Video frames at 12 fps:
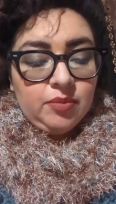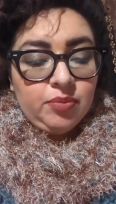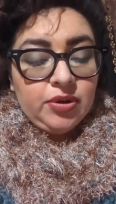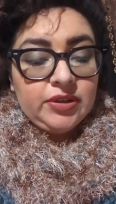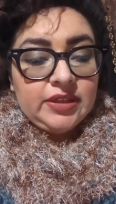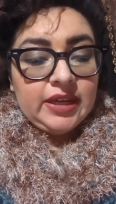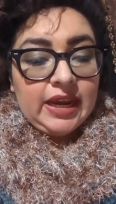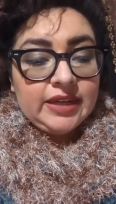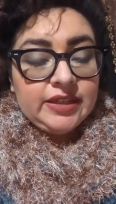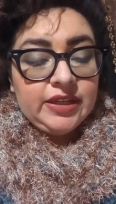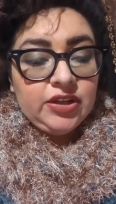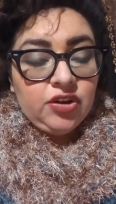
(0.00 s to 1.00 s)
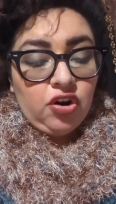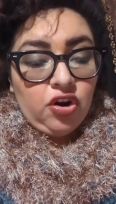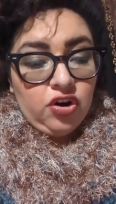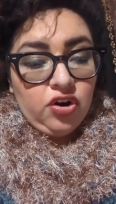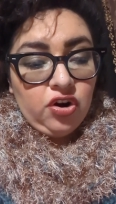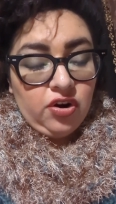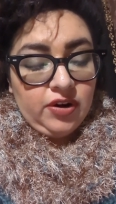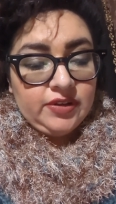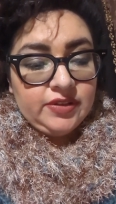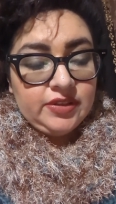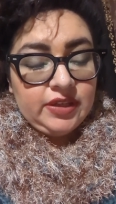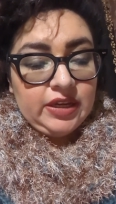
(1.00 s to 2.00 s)
protecting our
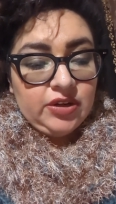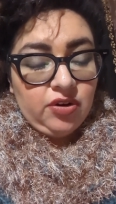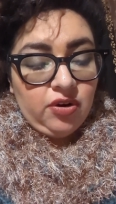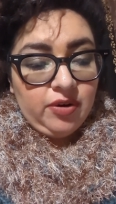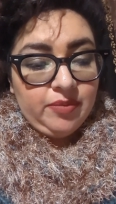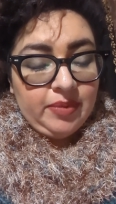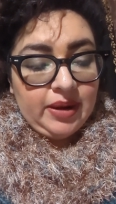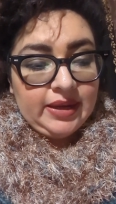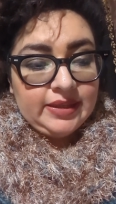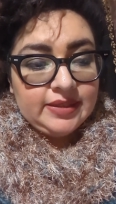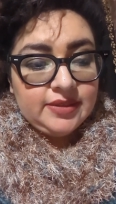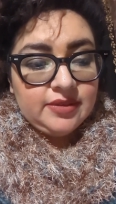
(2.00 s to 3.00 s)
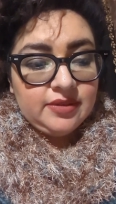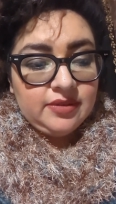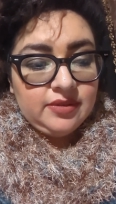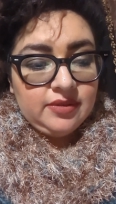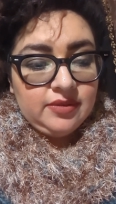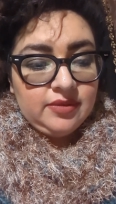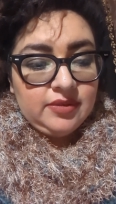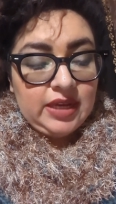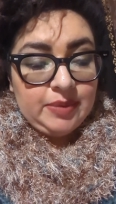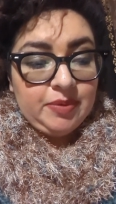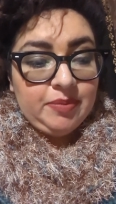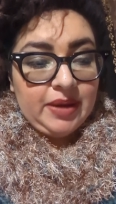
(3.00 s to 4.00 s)
hearts and our minds
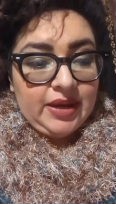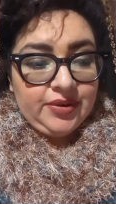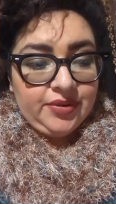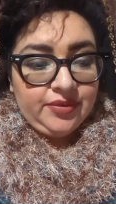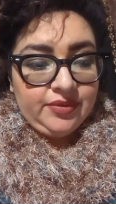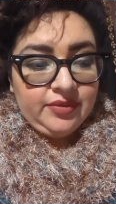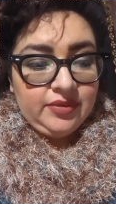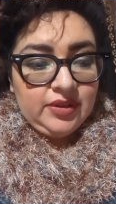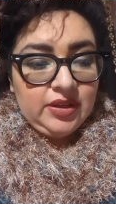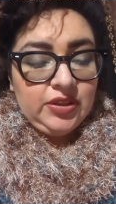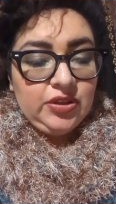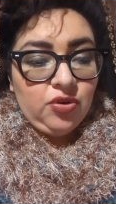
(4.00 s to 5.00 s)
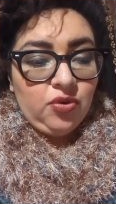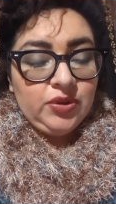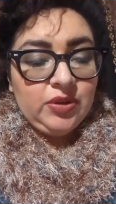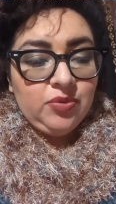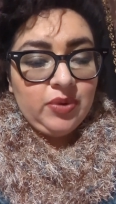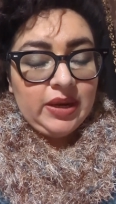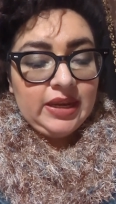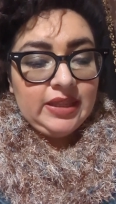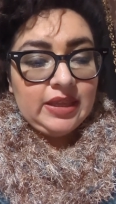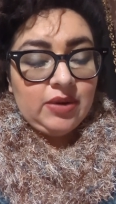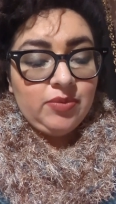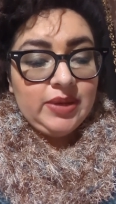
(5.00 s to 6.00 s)
type of manner. And the only way
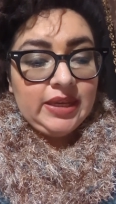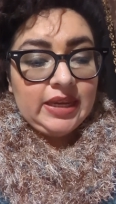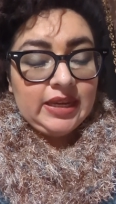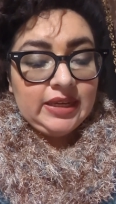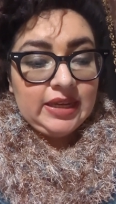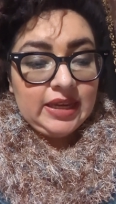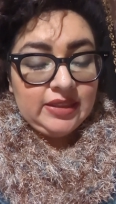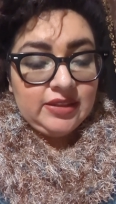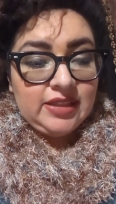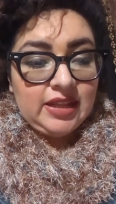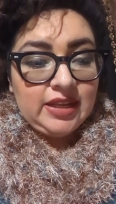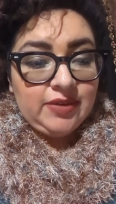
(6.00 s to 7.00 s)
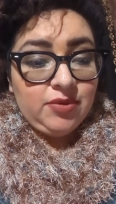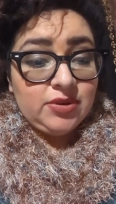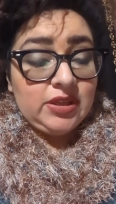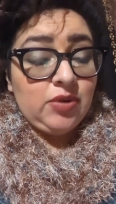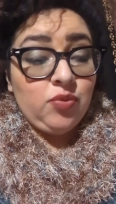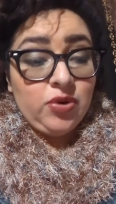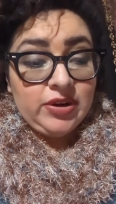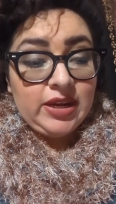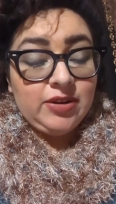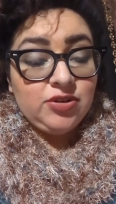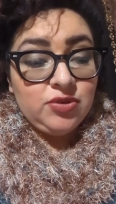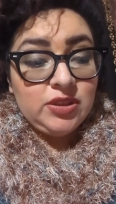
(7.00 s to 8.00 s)
that we can get to that level is that we're
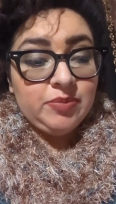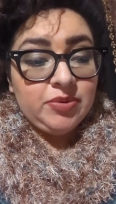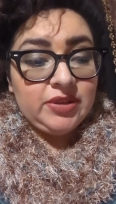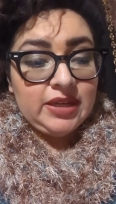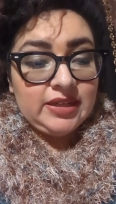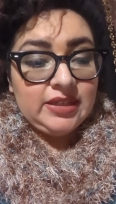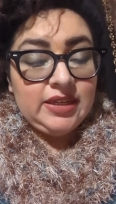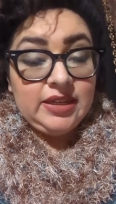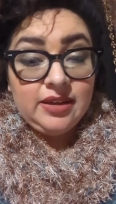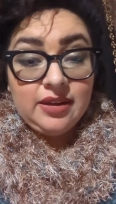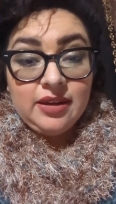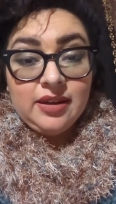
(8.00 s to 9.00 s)
not doing the protecting.